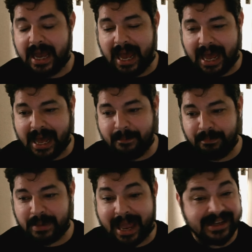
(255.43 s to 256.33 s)

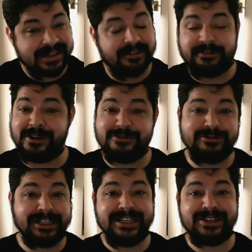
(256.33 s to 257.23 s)
and it's the final
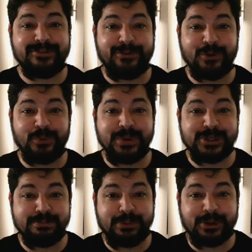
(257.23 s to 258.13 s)
release for
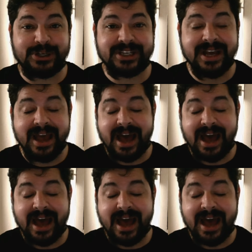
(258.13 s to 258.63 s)
Wizard books.